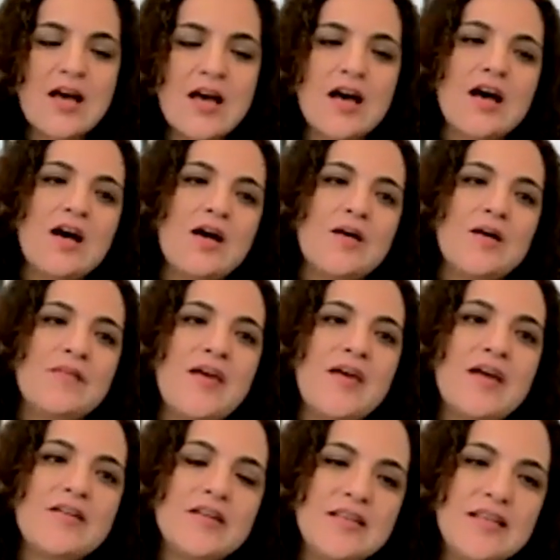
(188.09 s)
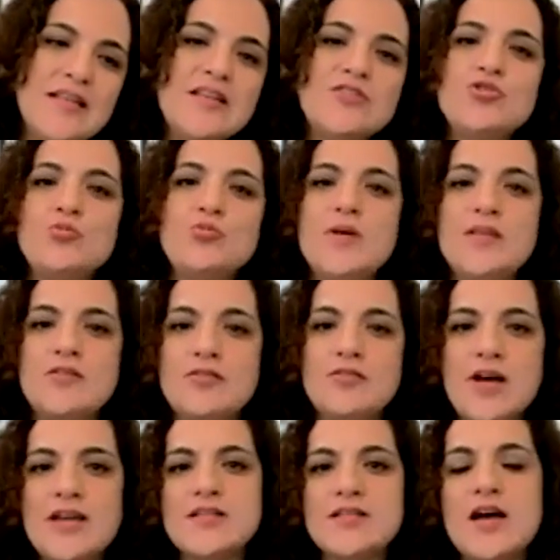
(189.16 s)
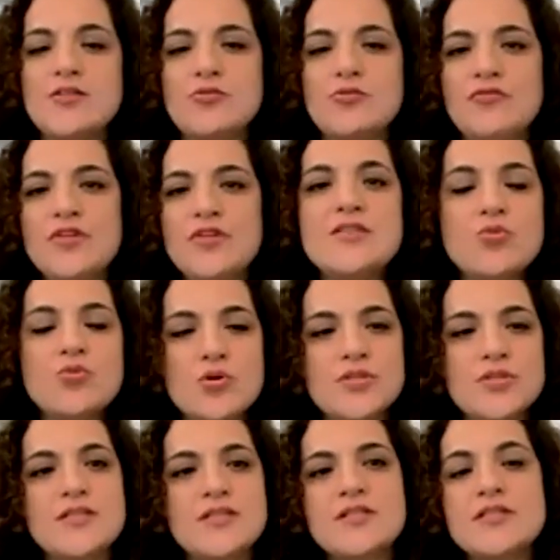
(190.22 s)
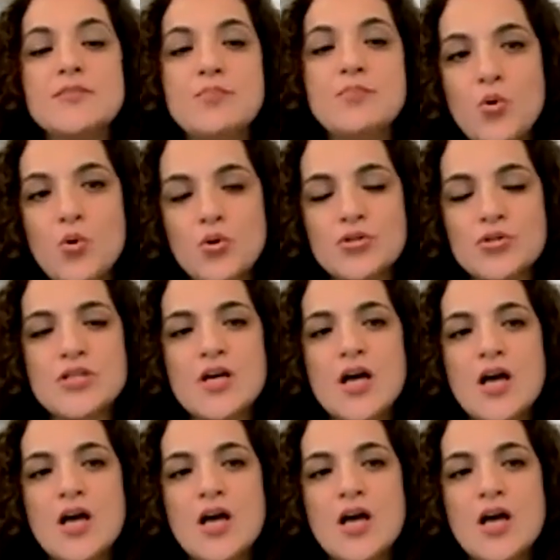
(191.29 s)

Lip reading: There need to be the right kind of resources and support